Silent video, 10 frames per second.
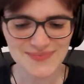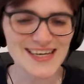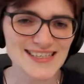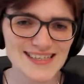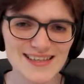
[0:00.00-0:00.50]

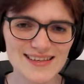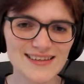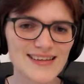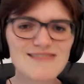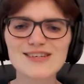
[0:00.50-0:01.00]
Yes,
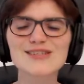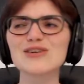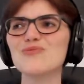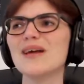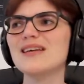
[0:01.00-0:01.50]
there are
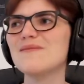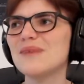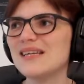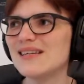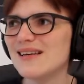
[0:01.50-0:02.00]
so many
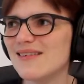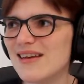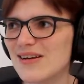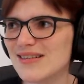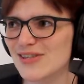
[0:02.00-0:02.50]
amazing
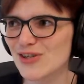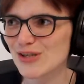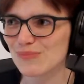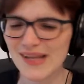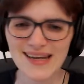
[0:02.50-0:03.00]
things on
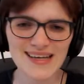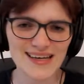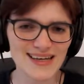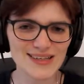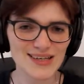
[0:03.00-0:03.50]
this
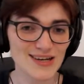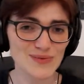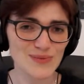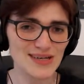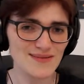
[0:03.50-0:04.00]
planet,
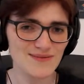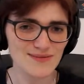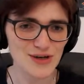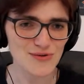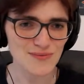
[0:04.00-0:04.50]
and we
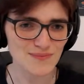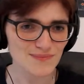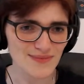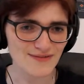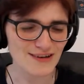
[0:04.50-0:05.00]
know
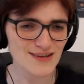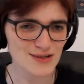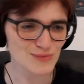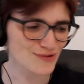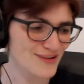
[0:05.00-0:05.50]
a very
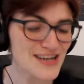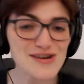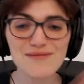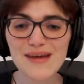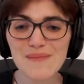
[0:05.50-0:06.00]
small
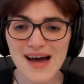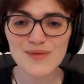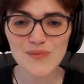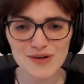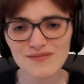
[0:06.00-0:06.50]
fraction of them.
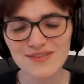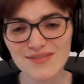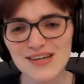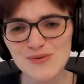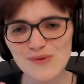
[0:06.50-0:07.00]
And one of the
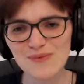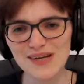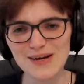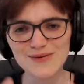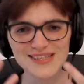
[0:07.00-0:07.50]
things we've
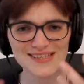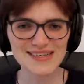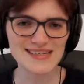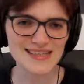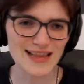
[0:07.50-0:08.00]
been able to
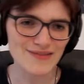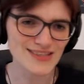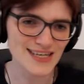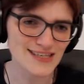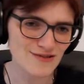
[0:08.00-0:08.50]
see is
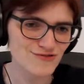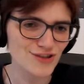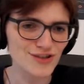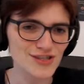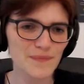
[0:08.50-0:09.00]
levitating
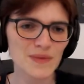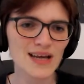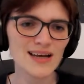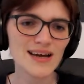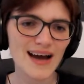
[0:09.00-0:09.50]
frogs.
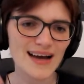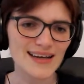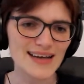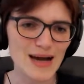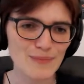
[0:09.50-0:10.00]
And
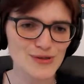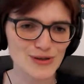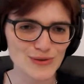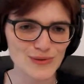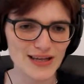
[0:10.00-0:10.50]
I
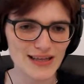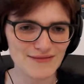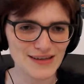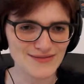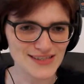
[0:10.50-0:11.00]
absolutely
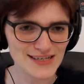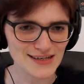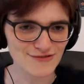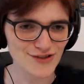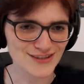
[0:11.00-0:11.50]
love
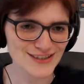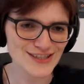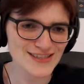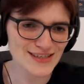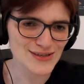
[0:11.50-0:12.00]
levitating frogs. It's
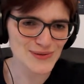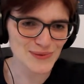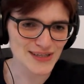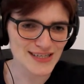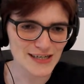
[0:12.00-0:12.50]
just such a
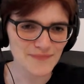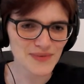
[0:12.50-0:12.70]
cool idea.